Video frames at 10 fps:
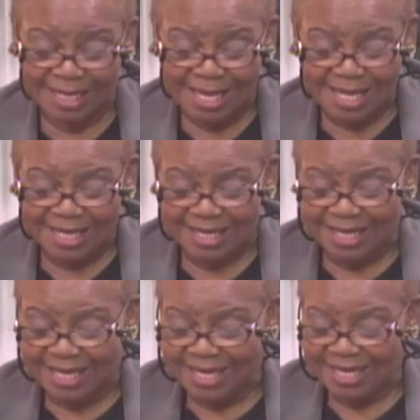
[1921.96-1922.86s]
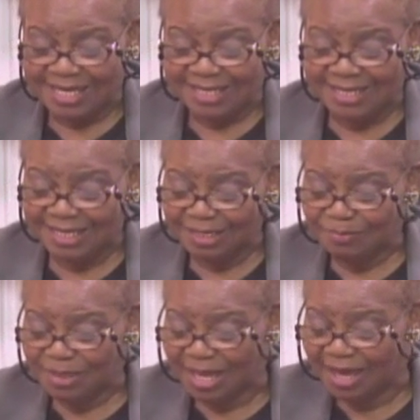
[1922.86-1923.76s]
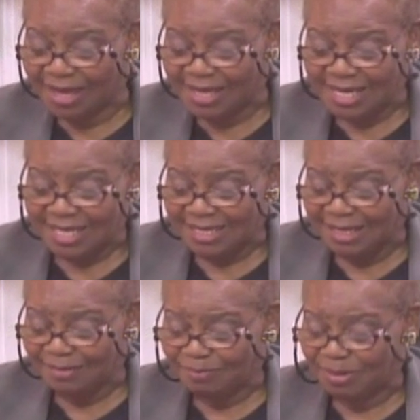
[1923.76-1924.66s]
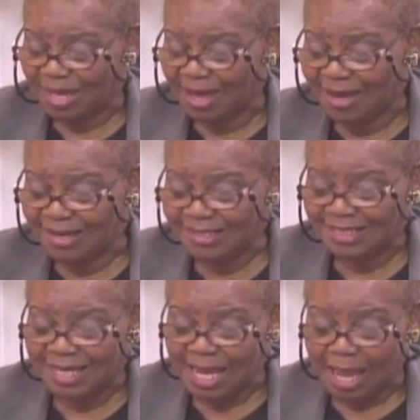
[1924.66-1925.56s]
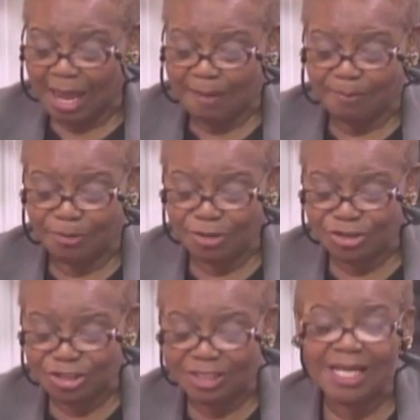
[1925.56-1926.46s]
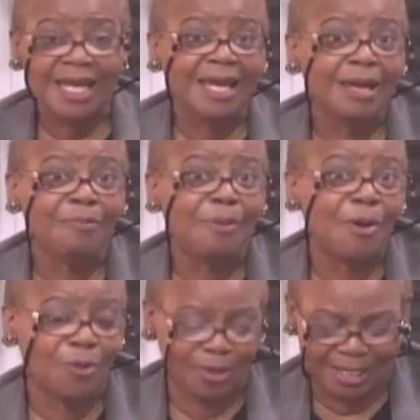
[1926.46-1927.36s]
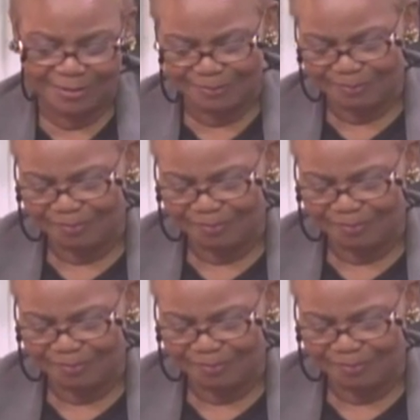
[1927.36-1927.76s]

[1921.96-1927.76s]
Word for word: it. Get it behind, get behind it and push it and pole it.